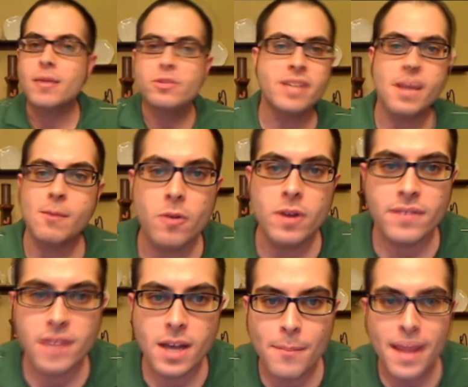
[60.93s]
Sam won't
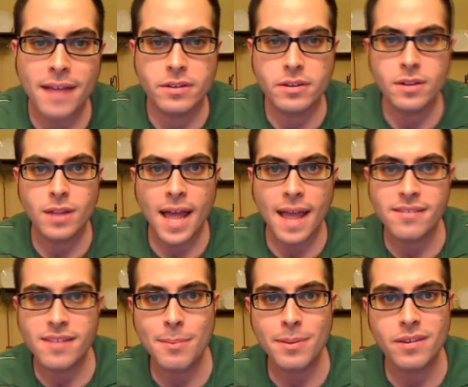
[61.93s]
even come back to do the last
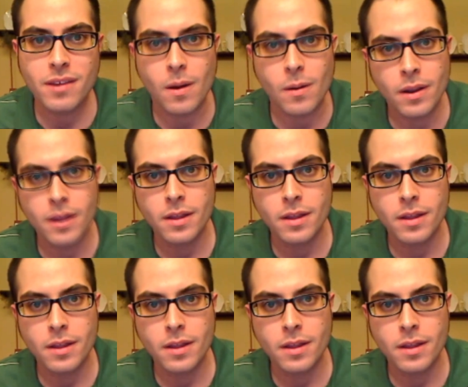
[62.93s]
episode.